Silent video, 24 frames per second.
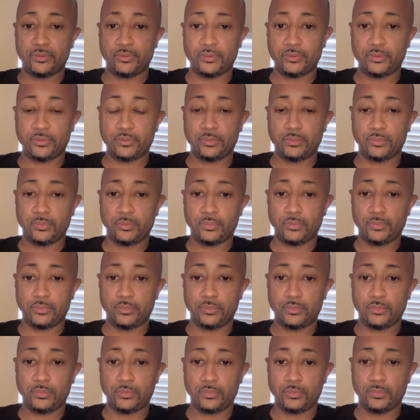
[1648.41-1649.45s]

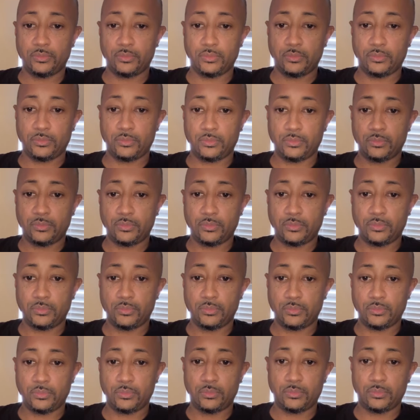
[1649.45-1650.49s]

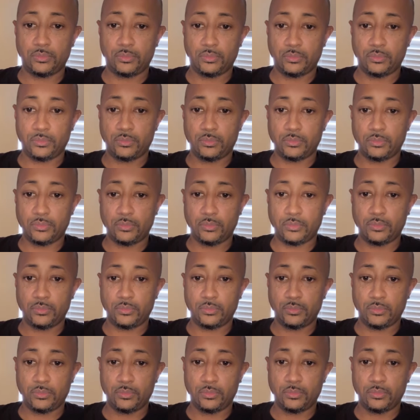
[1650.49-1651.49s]
(no one is talking)